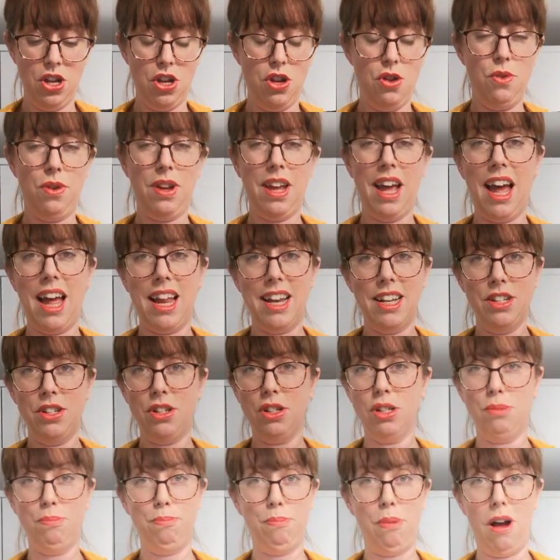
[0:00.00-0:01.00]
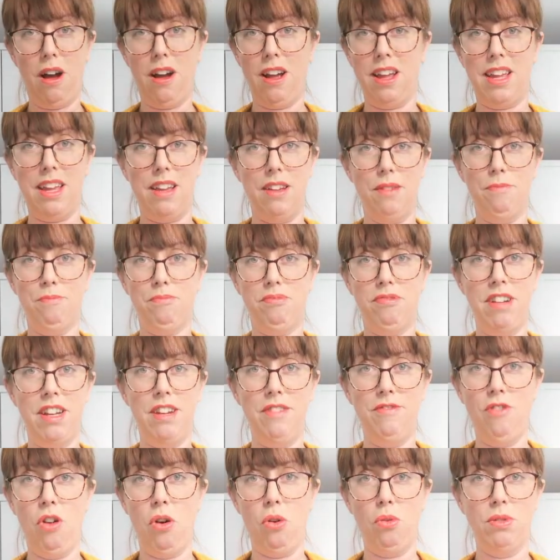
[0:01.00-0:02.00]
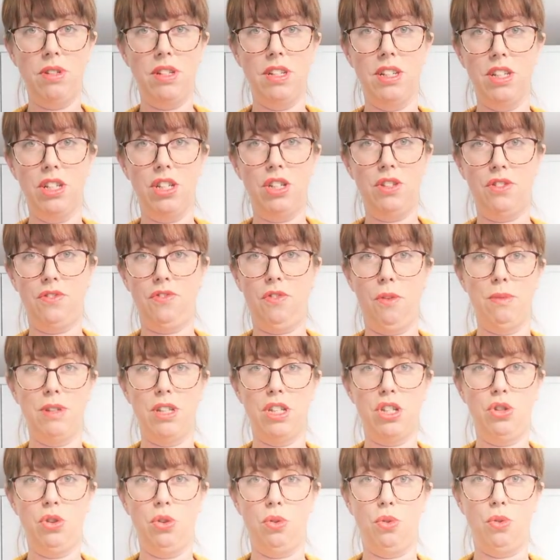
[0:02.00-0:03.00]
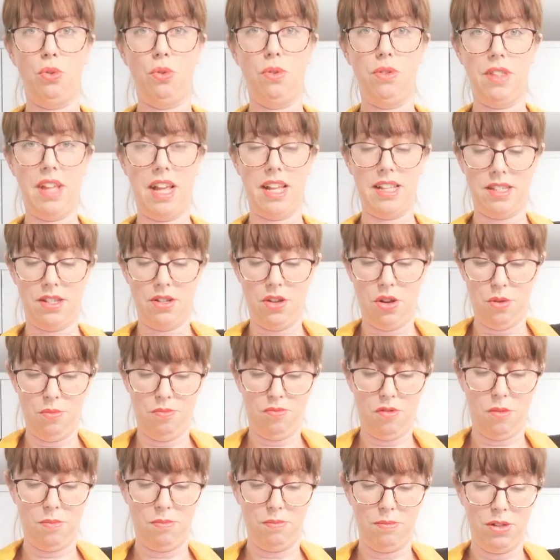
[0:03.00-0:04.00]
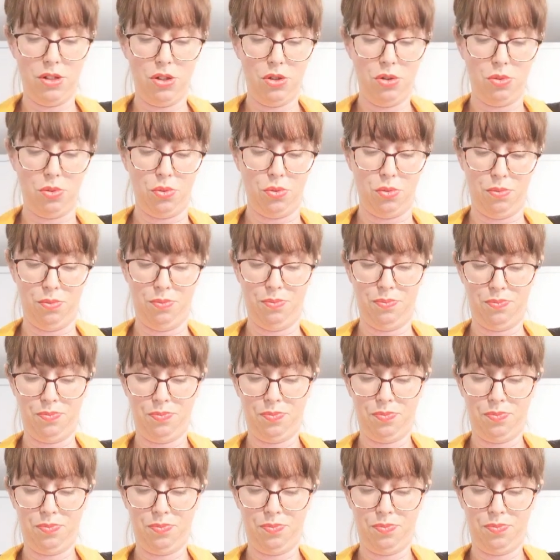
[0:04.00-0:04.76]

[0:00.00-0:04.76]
you can just buy it pre-rolled from a store. That's no problem at all.